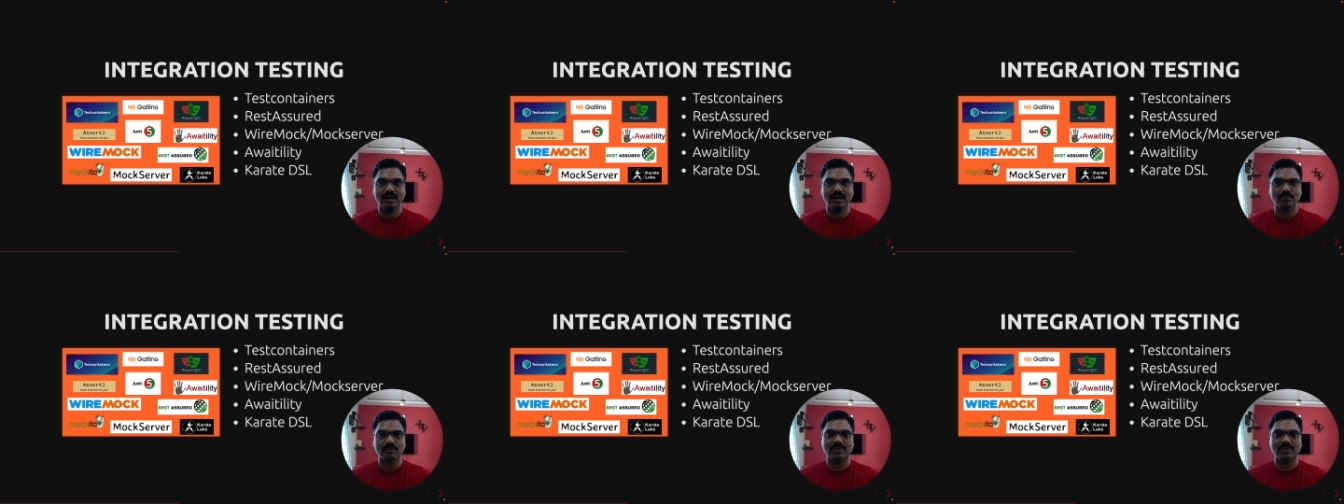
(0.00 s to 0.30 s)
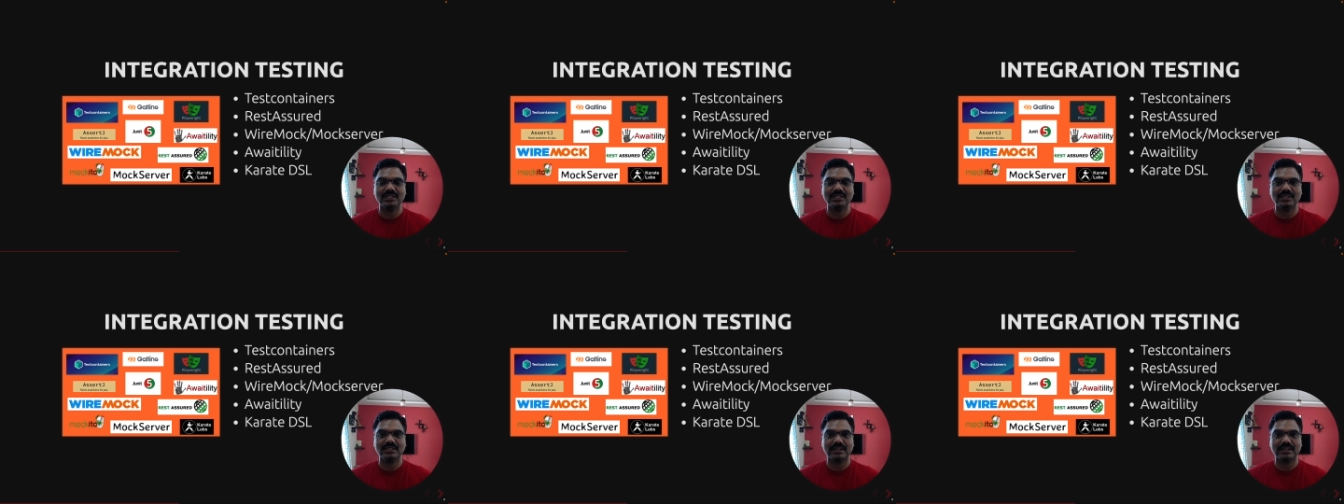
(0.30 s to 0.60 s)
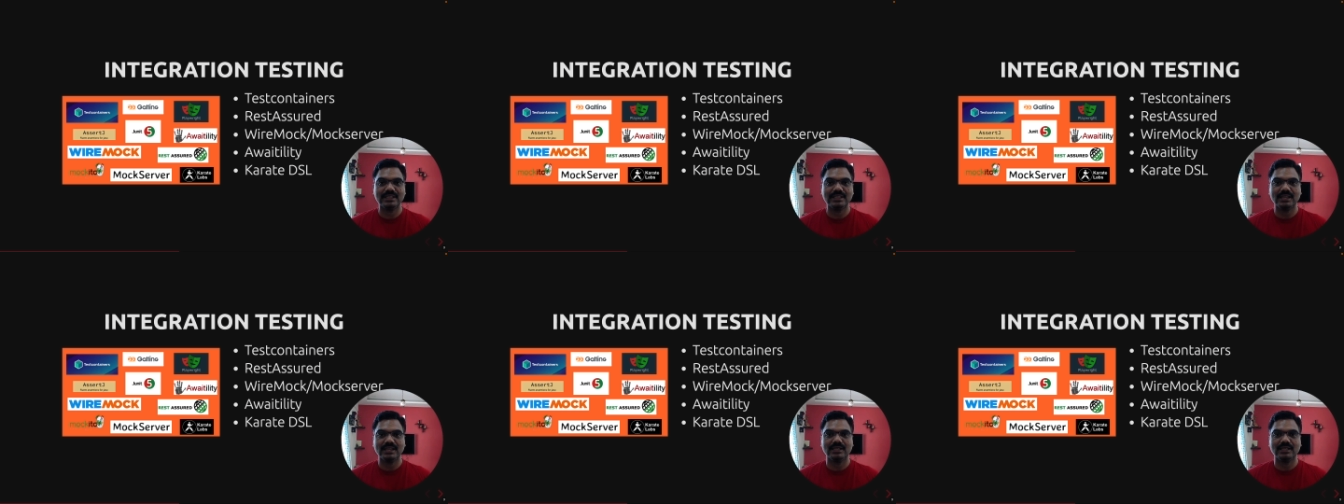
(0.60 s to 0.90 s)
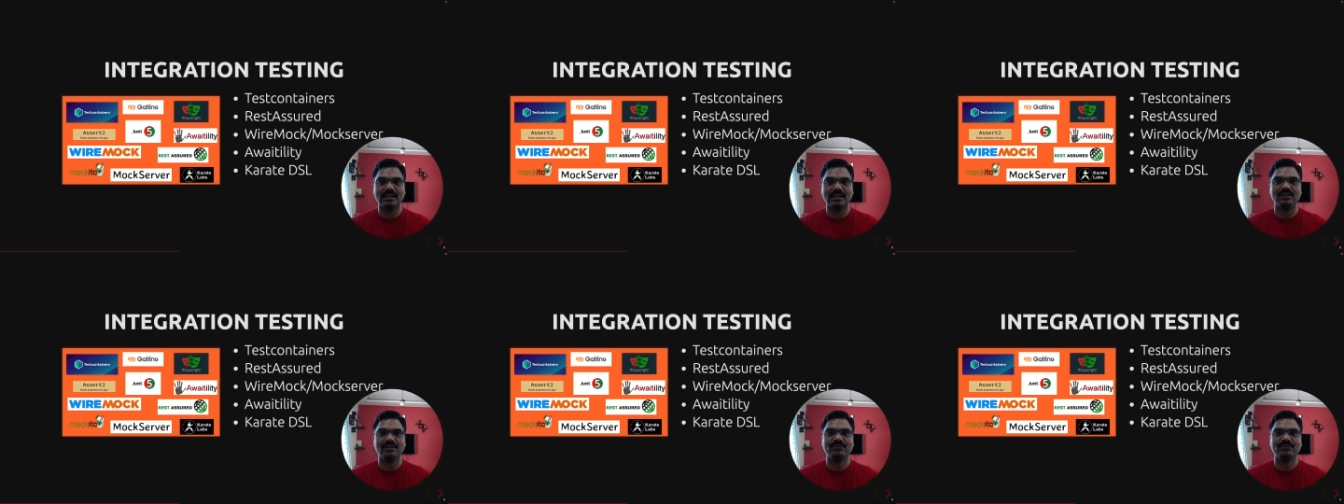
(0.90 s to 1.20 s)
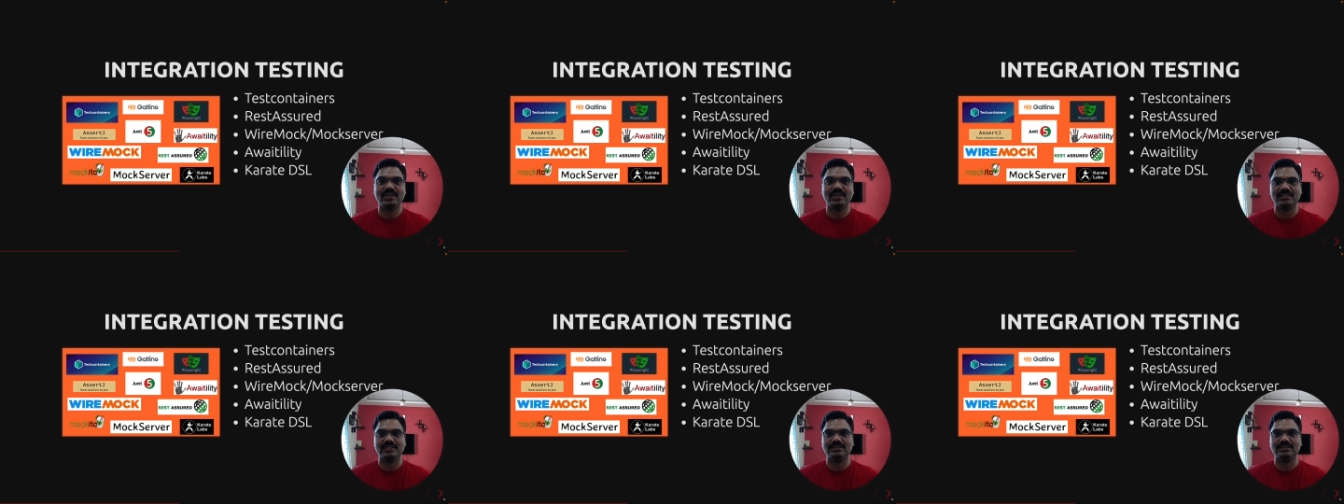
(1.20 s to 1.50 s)
but the real
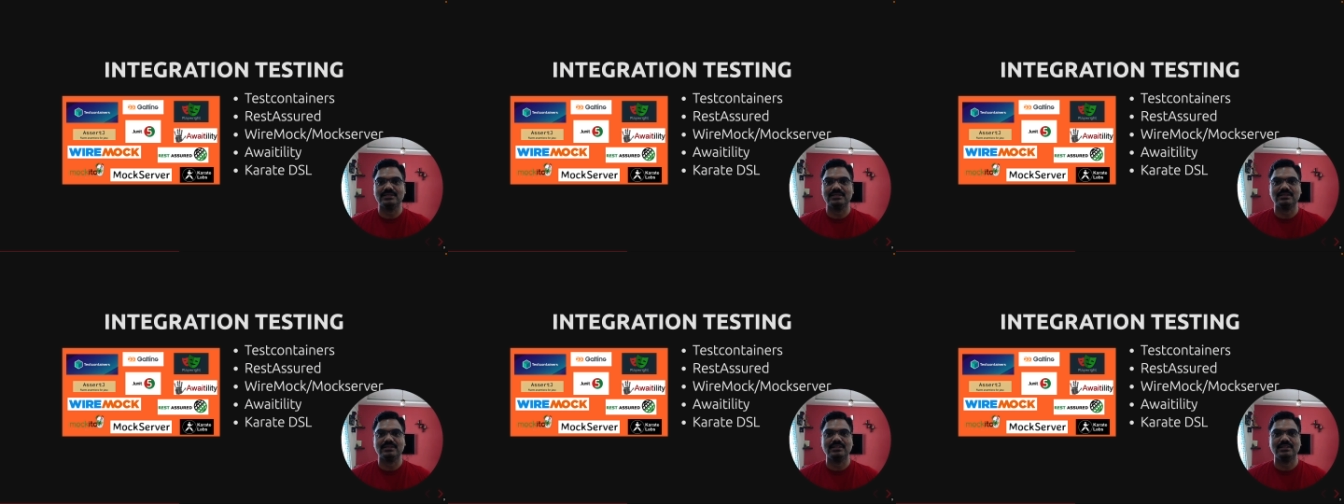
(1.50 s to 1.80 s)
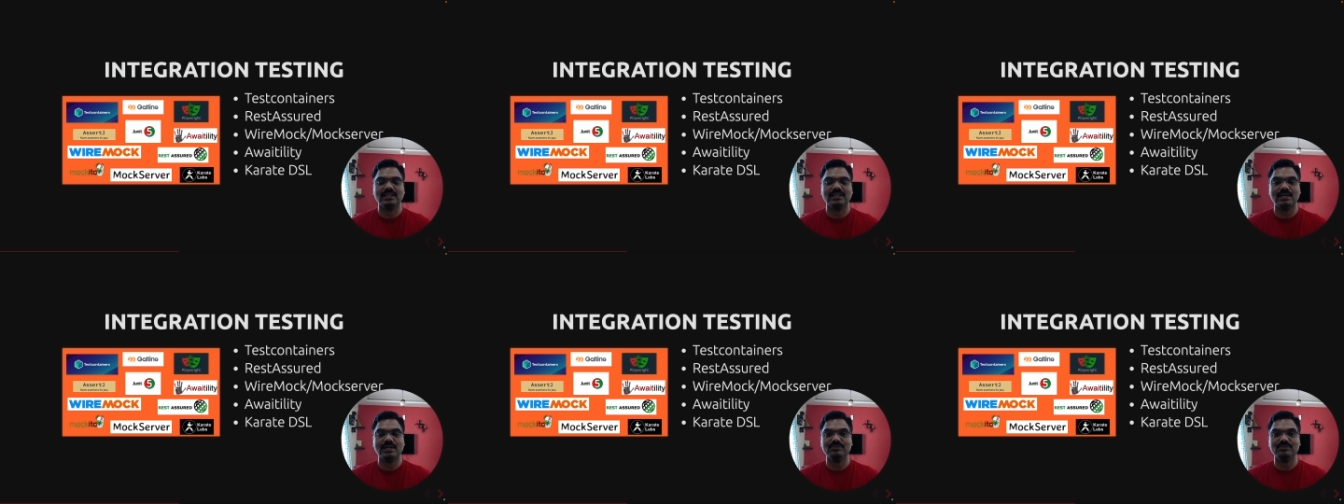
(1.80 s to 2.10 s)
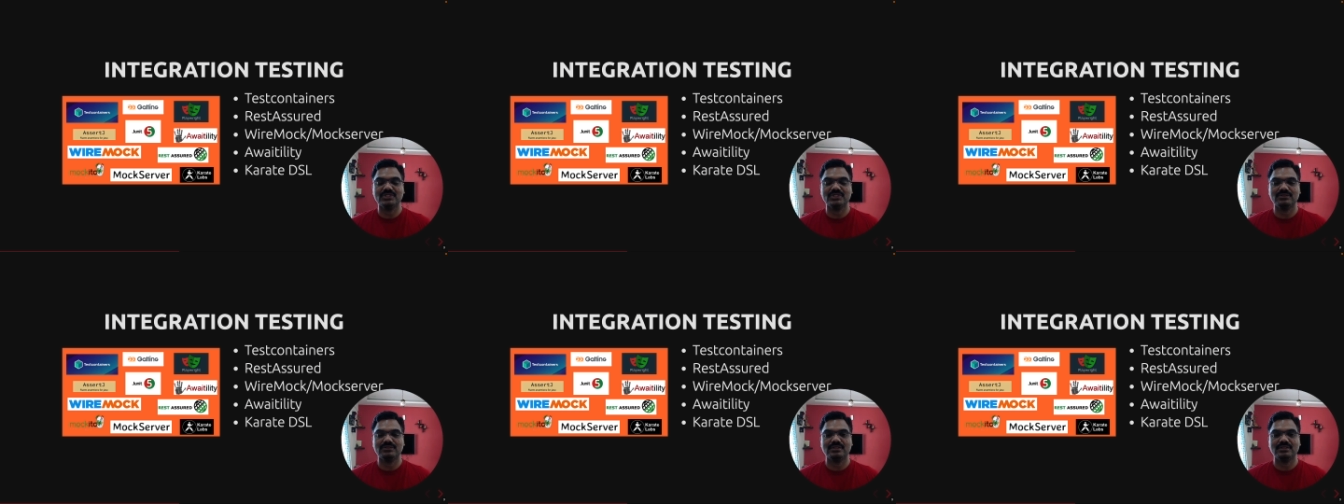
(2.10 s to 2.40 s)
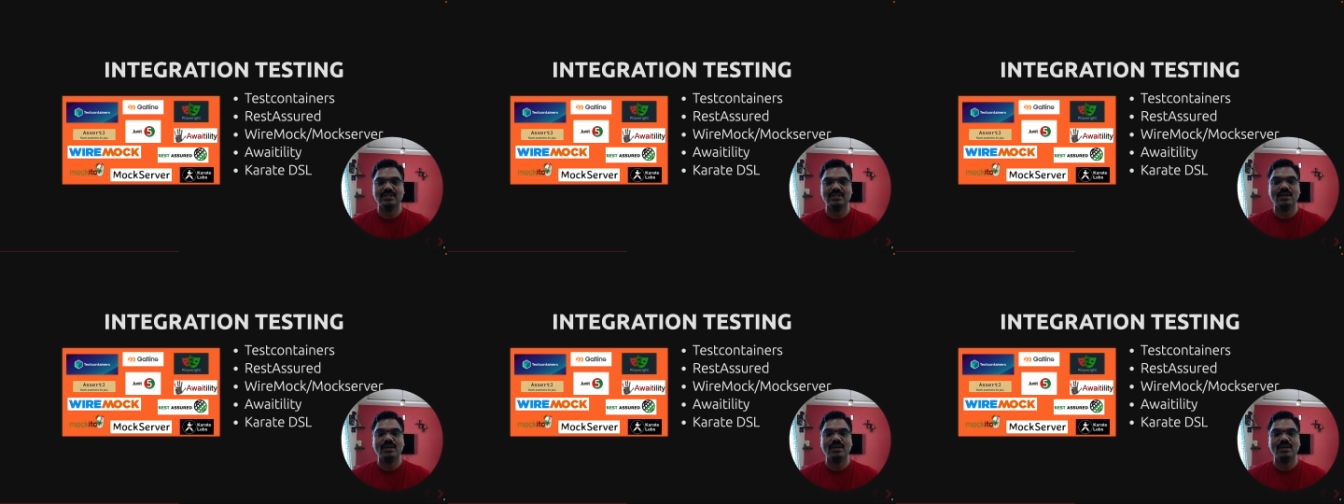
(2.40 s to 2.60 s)
confidence comes